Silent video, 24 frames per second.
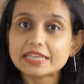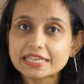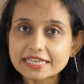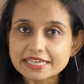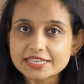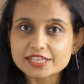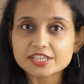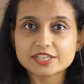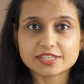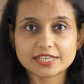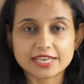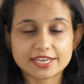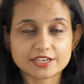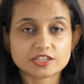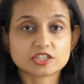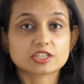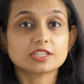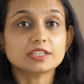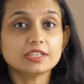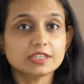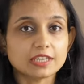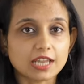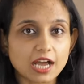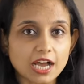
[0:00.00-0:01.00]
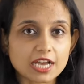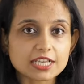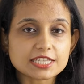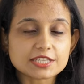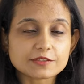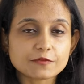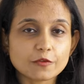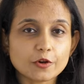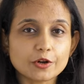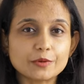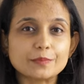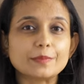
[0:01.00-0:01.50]
each session
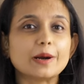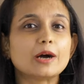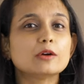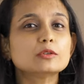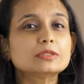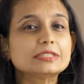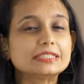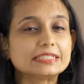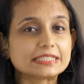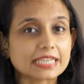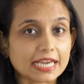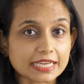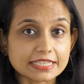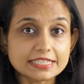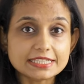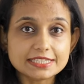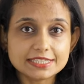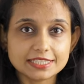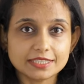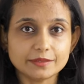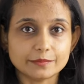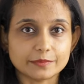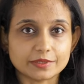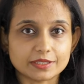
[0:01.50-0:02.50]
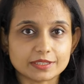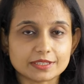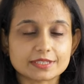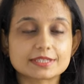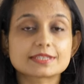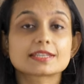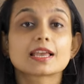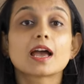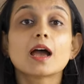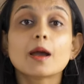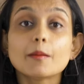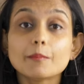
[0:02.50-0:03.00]
lasts for about 90
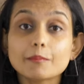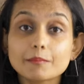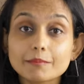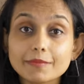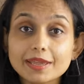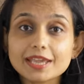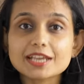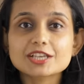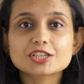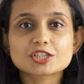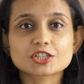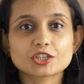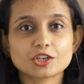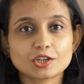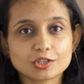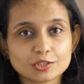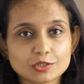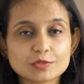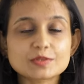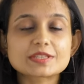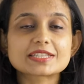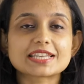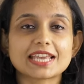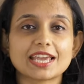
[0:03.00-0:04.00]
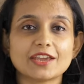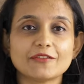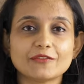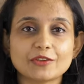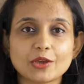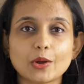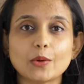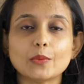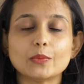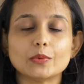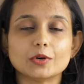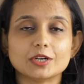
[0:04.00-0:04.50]
minutes. Make sure to save
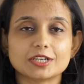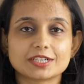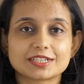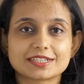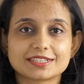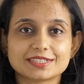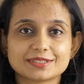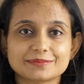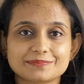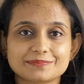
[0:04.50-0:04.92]
your work.